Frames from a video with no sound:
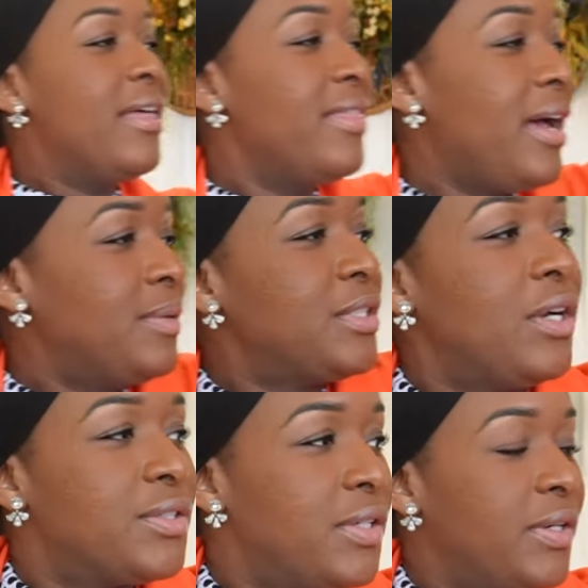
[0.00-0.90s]
that was
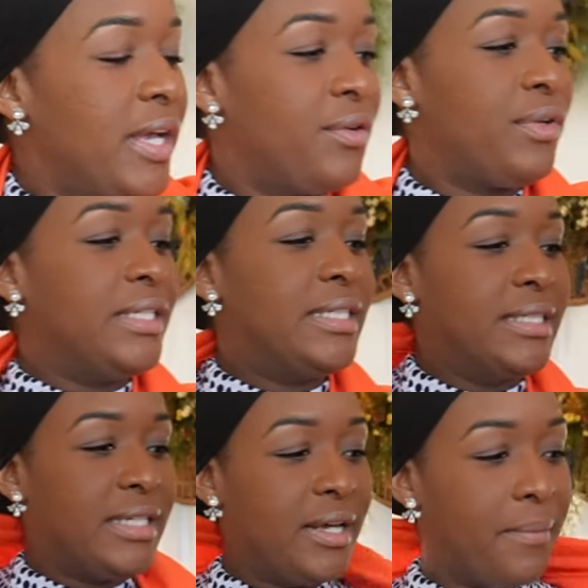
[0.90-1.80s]
also a
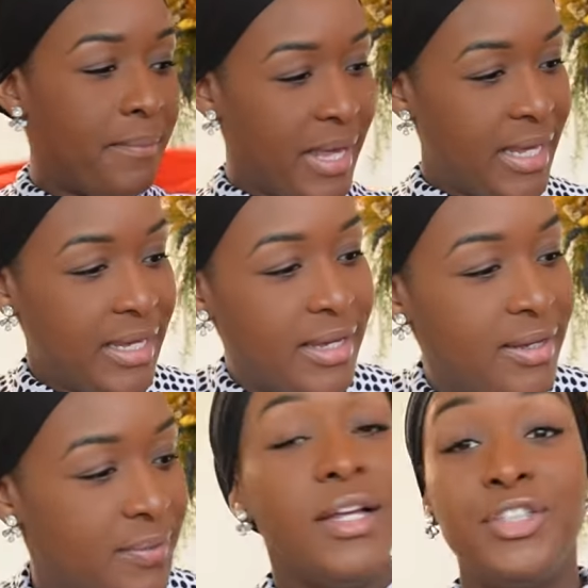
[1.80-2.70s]
recent make.
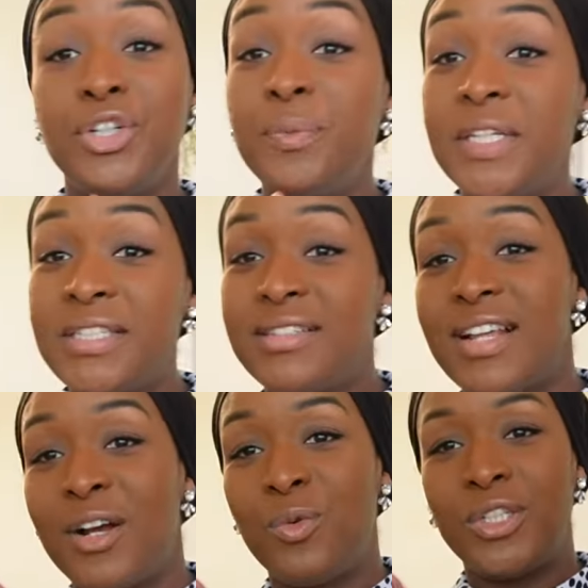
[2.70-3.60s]
And two pieces
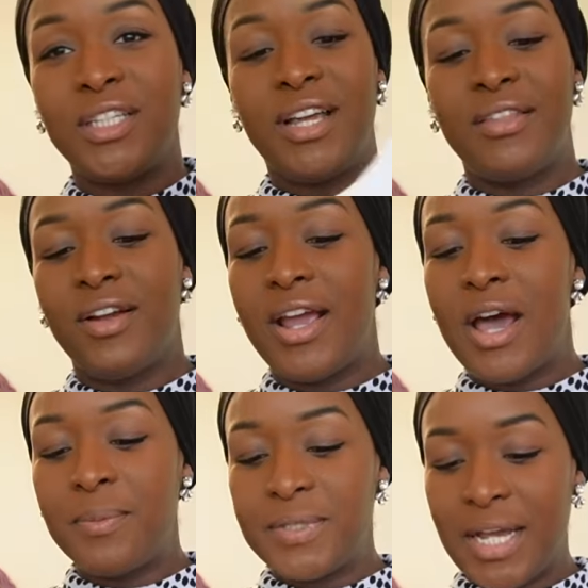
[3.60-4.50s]
that I wore together, I
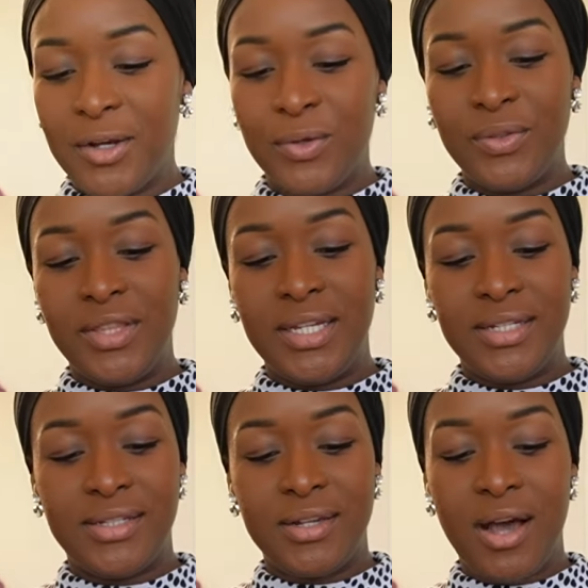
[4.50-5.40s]
upcycled
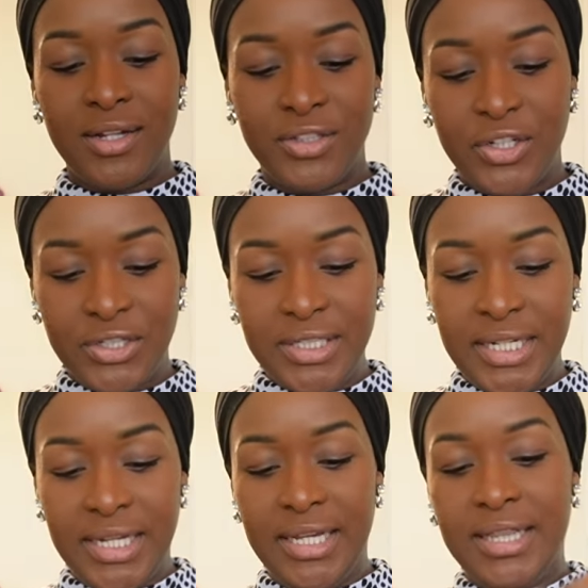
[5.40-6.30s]
this concert
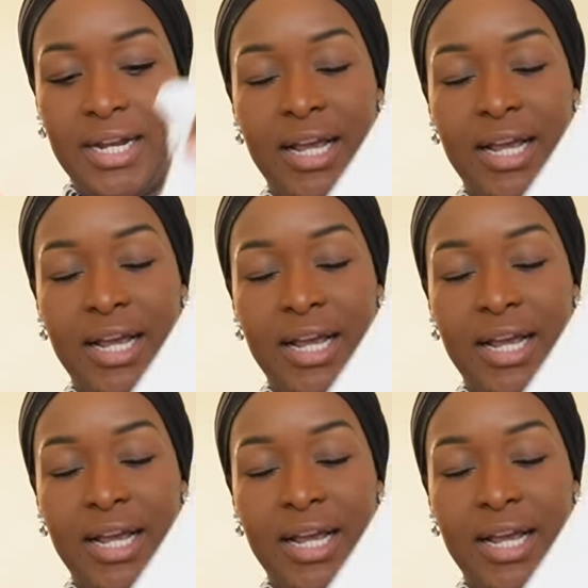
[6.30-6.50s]
tee that